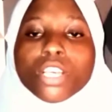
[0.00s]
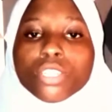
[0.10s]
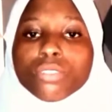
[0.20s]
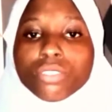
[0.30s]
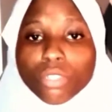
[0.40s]

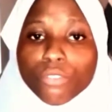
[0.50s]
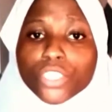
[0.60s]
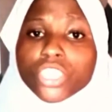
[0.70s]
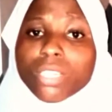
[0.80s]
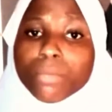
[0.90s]
Those
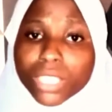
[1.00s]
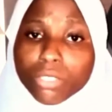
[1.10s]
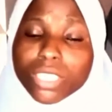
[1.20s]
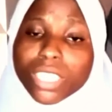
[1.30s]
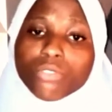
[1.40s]
conventional
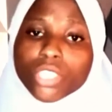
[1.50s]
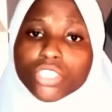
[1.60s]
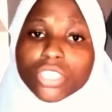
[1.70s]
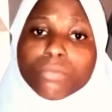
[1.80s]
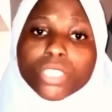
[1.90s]
method and
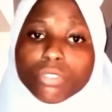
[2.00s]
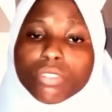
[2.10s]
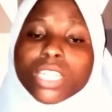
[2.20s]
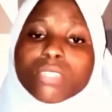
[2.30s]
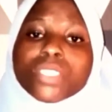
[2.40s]
traditional method
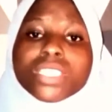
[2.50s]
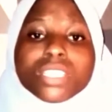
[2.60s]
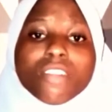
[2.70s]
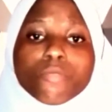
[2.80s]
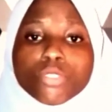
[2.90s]
that the business
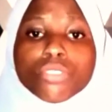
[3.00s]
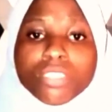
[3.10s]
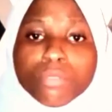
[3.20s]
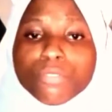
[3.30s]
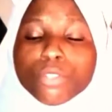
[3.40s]
have been
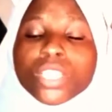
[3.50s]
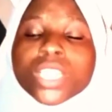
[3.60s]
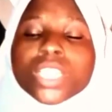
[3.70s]
using before,